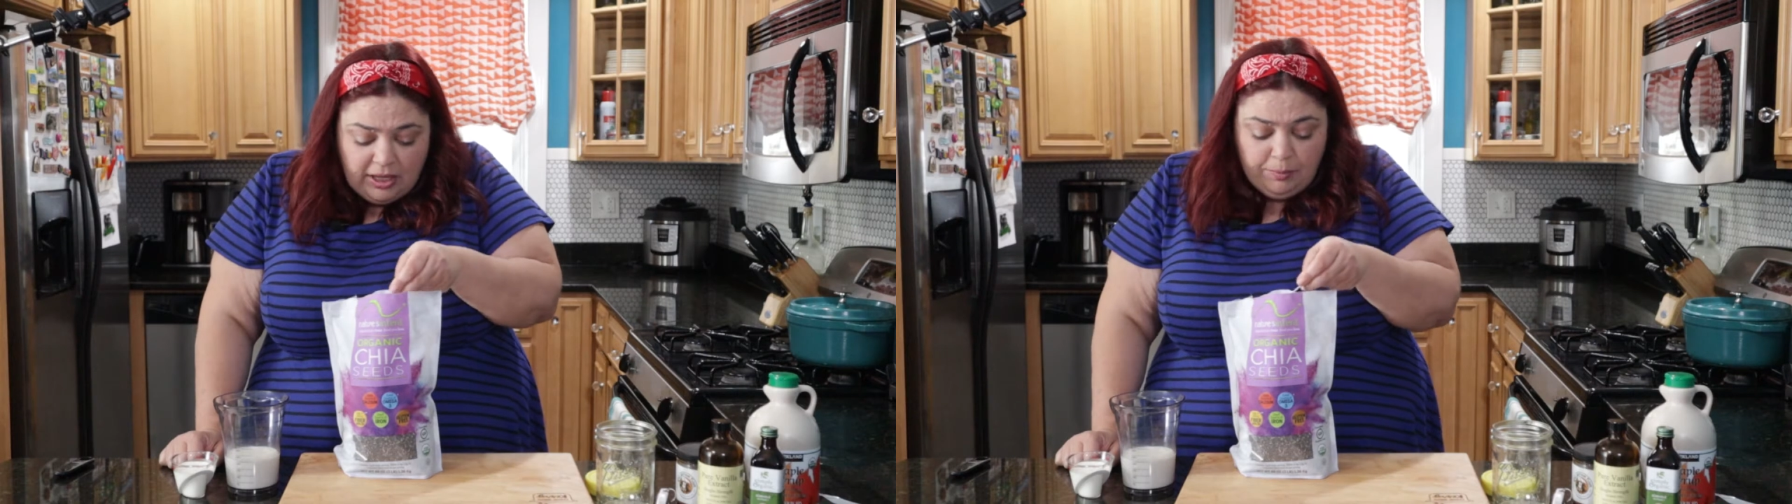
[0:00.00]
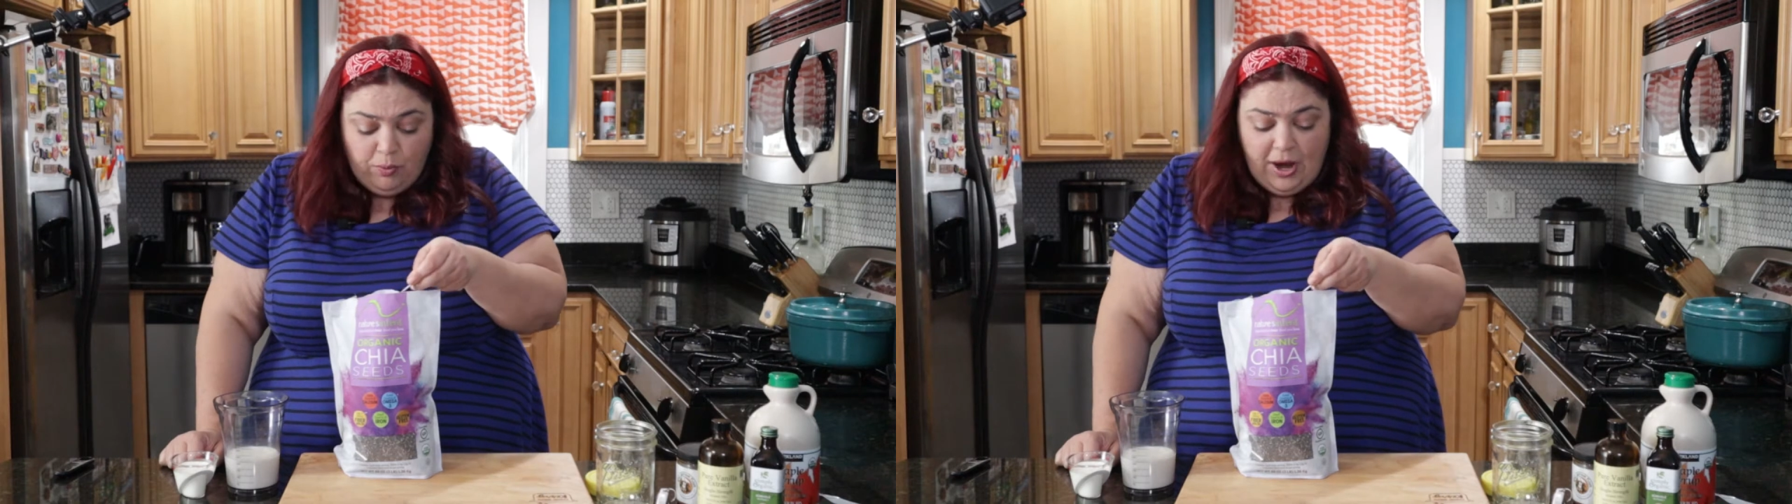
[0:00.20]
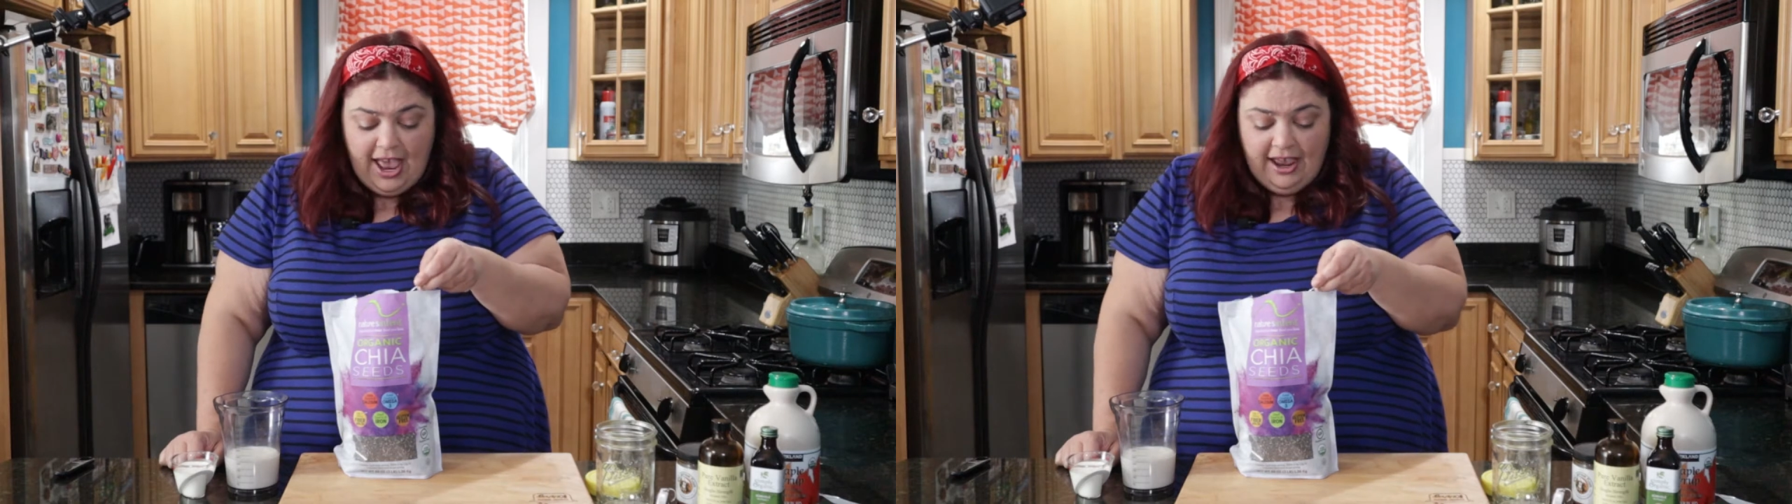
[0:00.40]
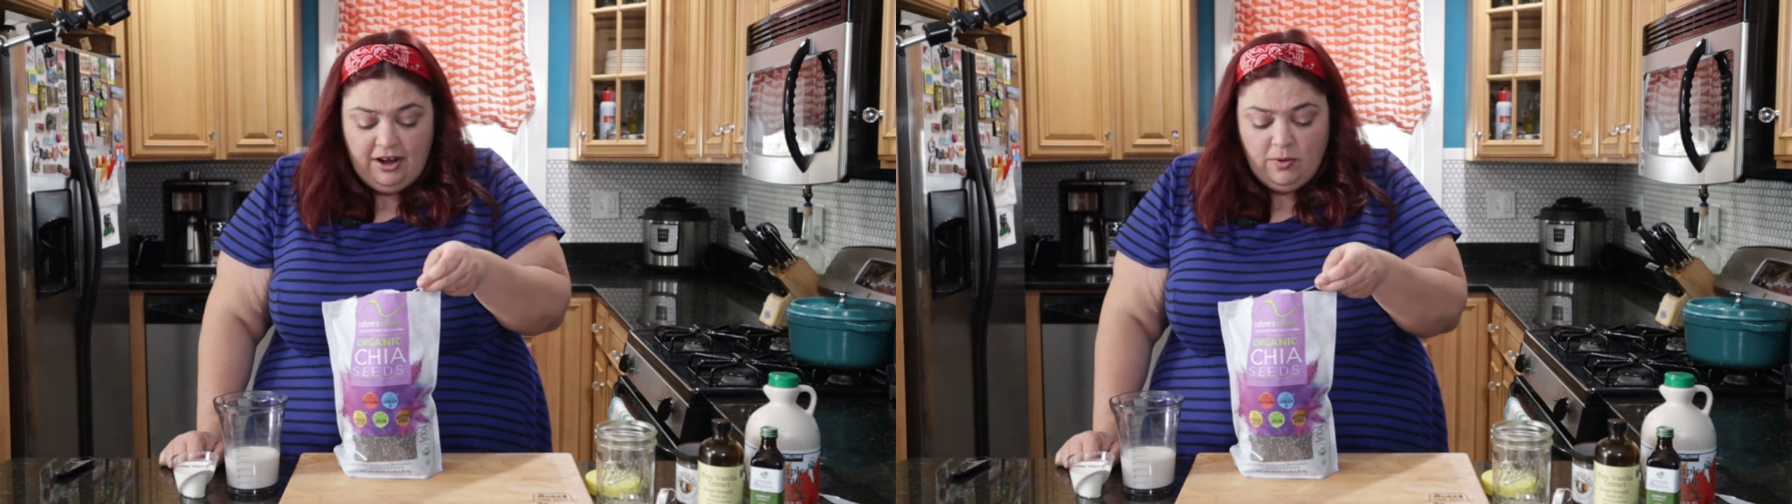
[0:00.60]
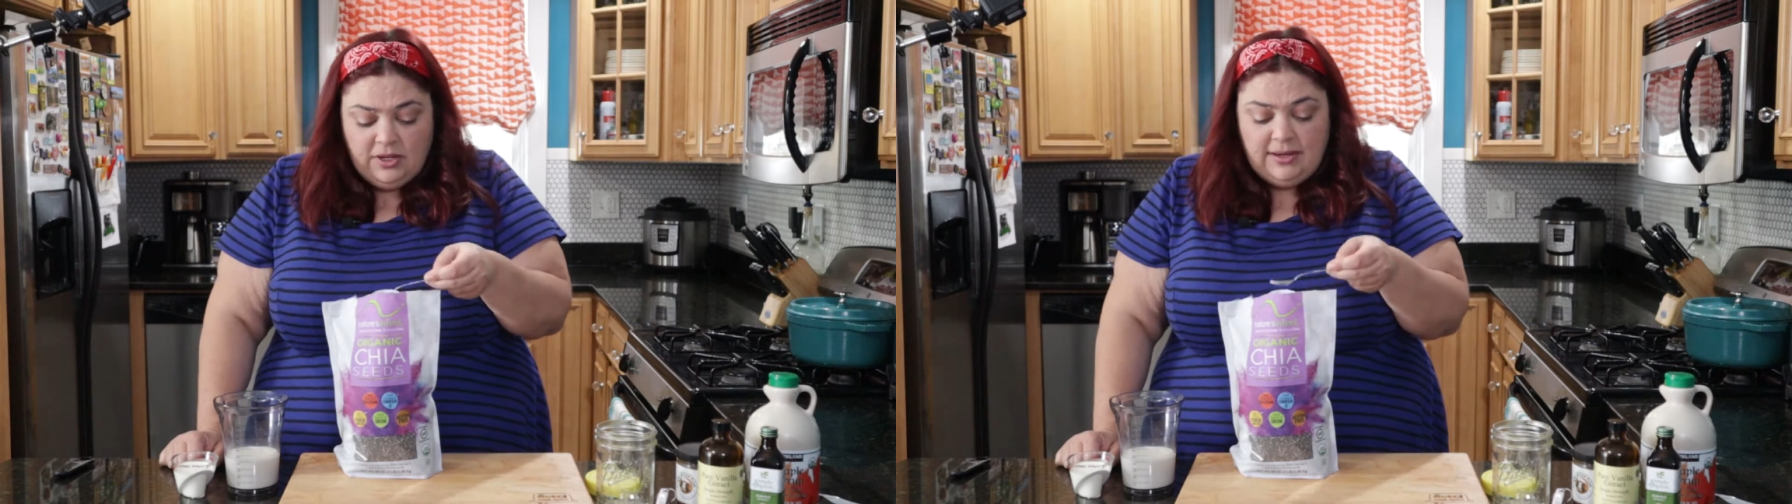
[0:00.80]
in
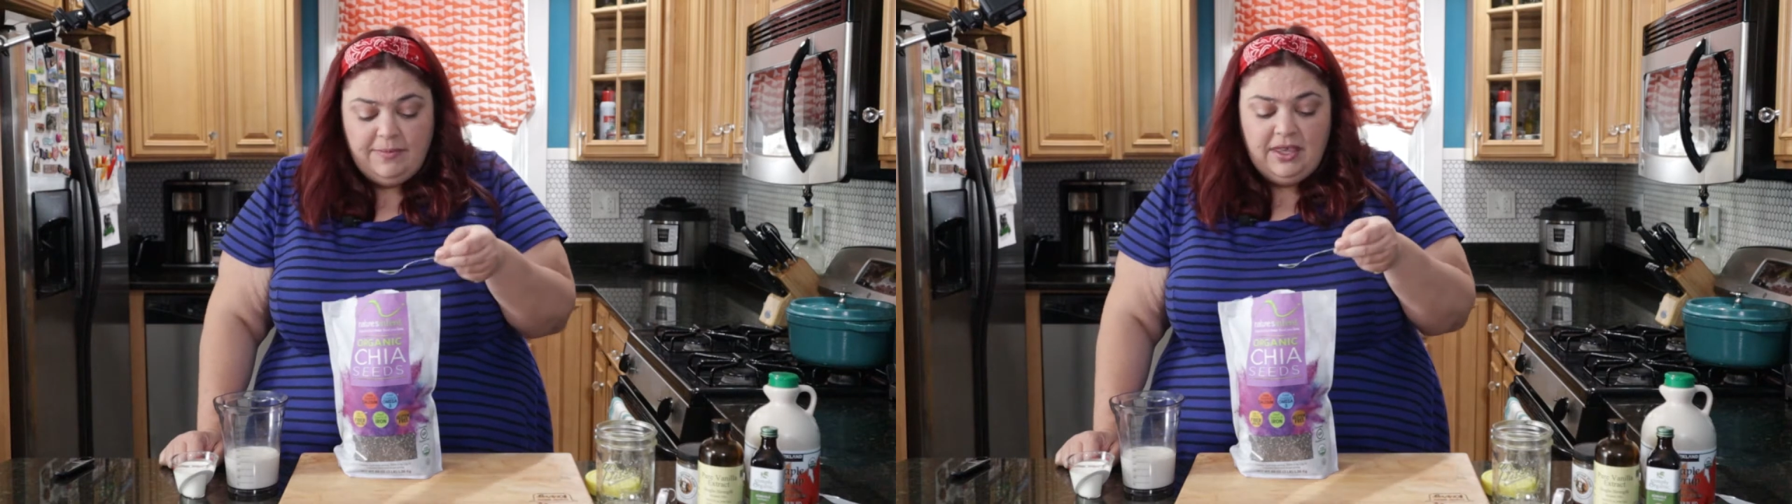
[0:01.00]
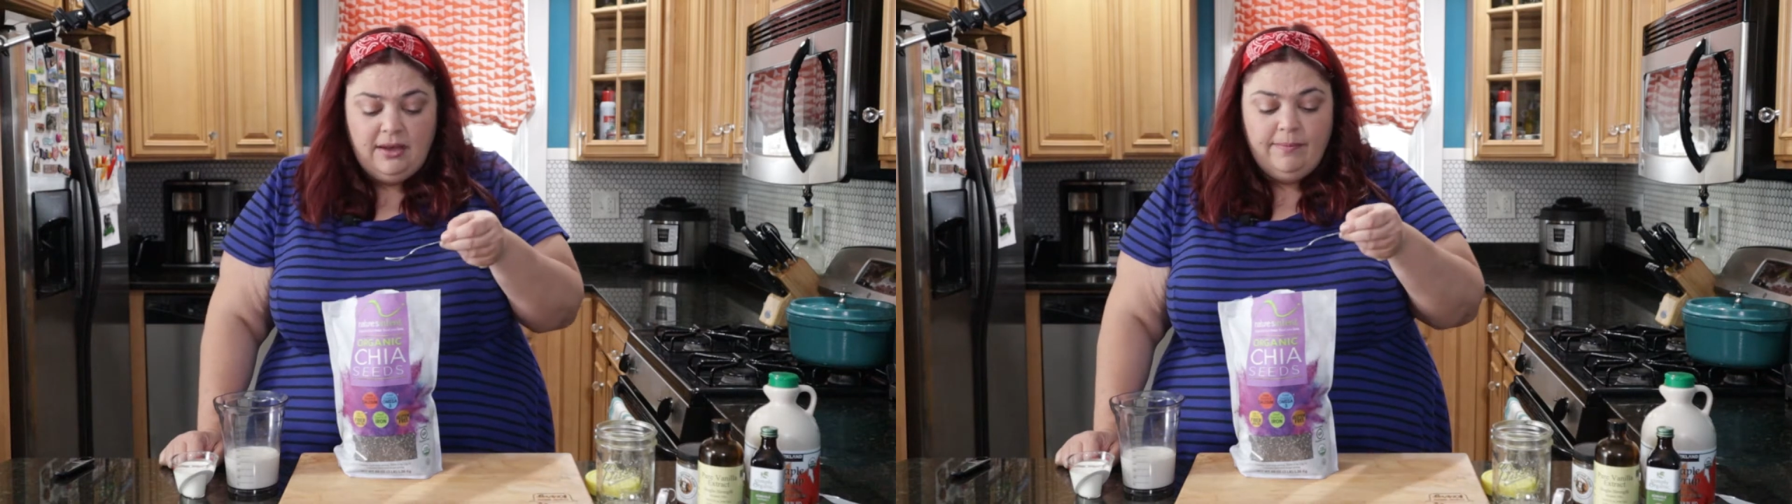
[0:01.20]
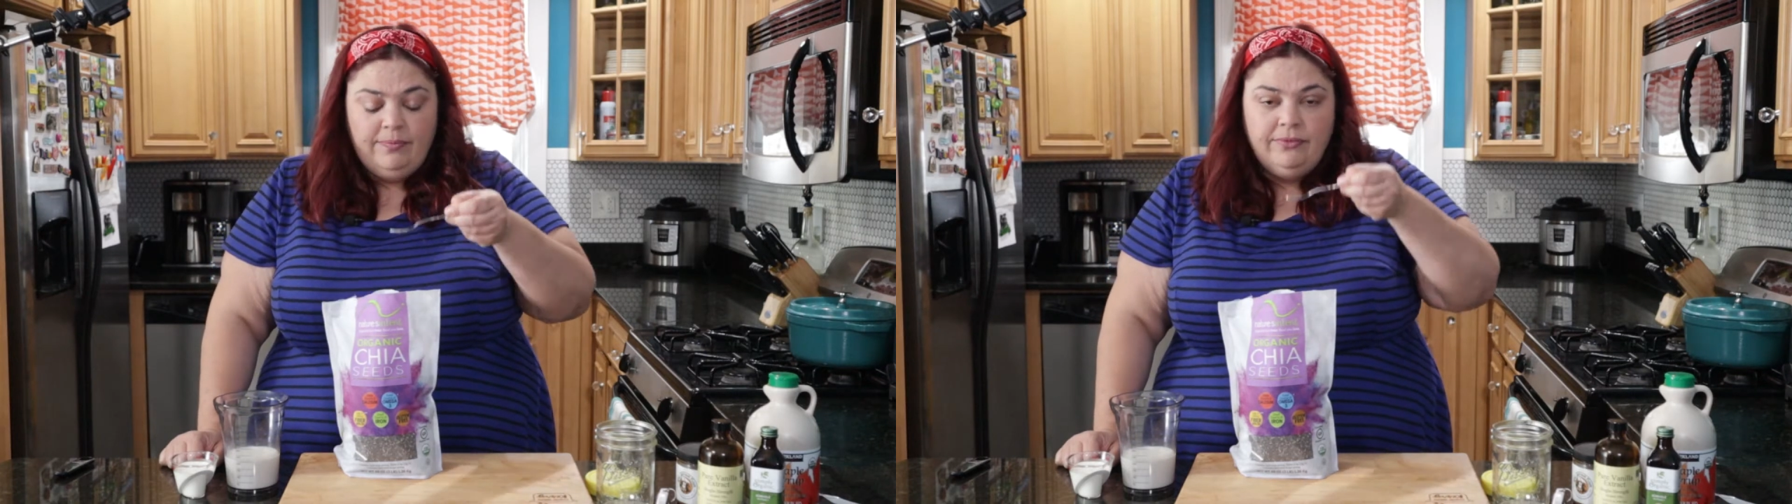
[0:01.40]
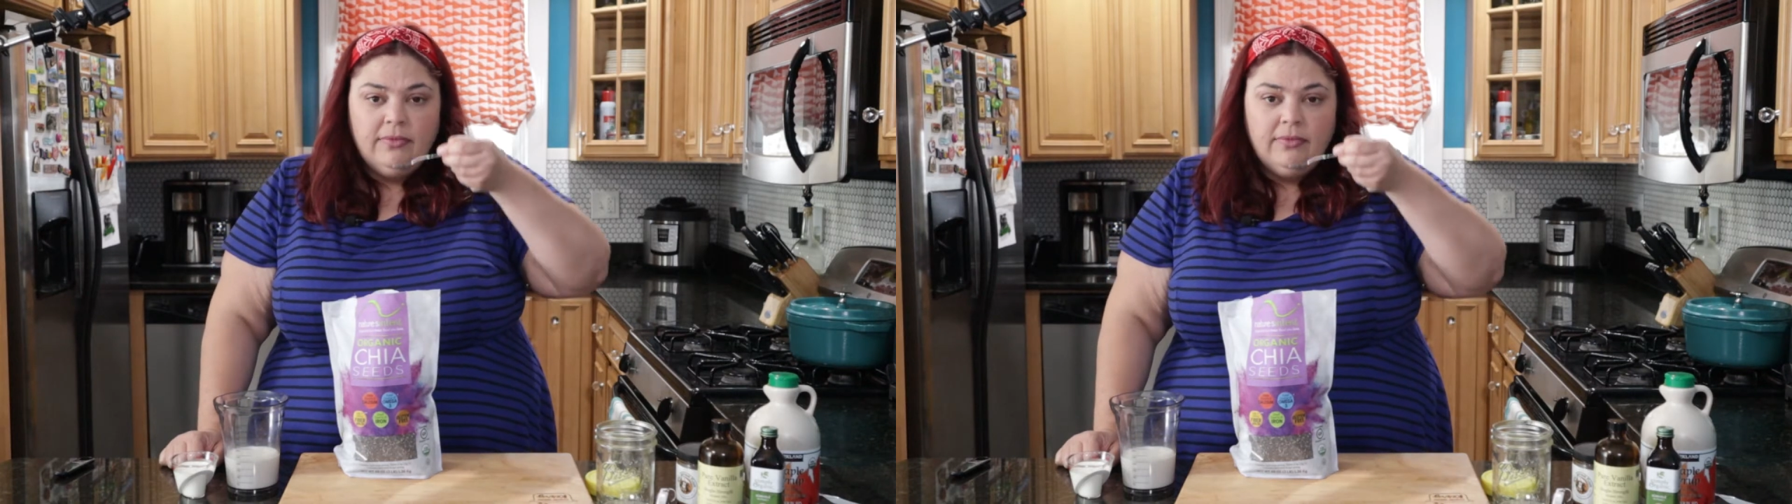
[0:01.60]
bread or something.